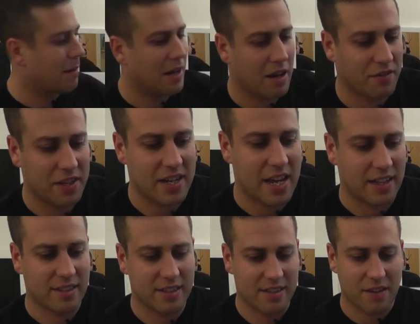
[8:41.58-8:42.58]
beloved
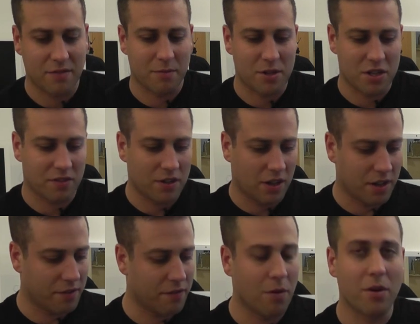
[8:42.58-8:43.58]
Nexus 7, which I've
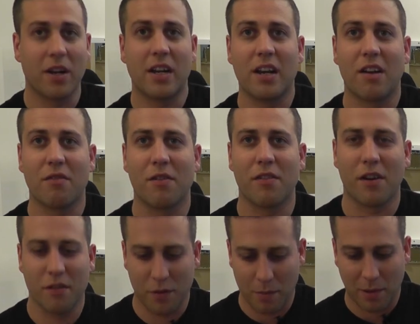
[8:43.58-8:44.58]
kind of fallen in love with
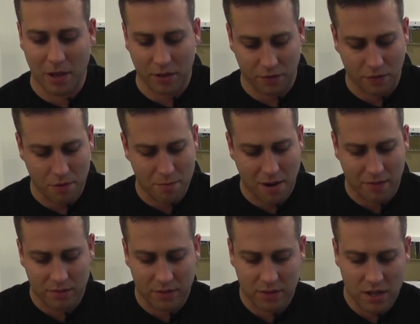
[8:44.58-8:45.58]
over the past few
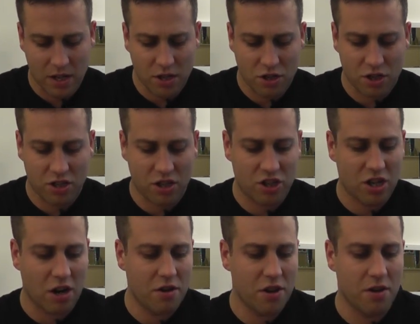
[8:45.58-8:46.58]
months, just to
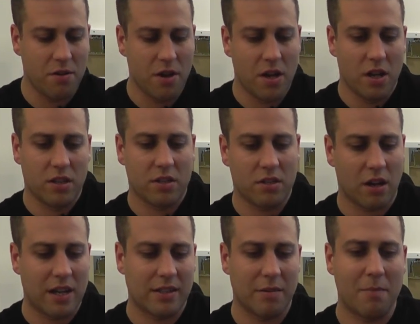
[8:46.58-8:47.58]
show you a
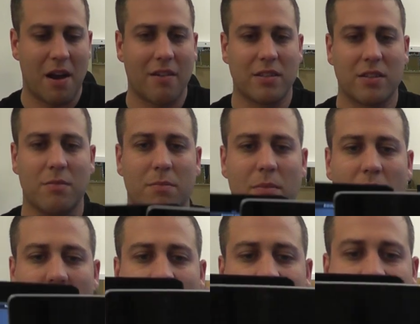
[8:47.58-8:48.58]
size comparison
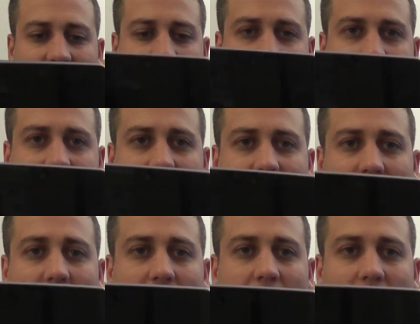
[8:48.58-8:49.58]
of the Nexus
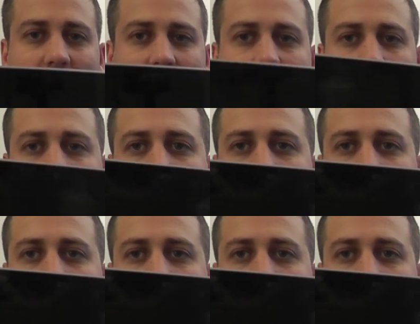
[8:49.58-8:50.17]
7. We'll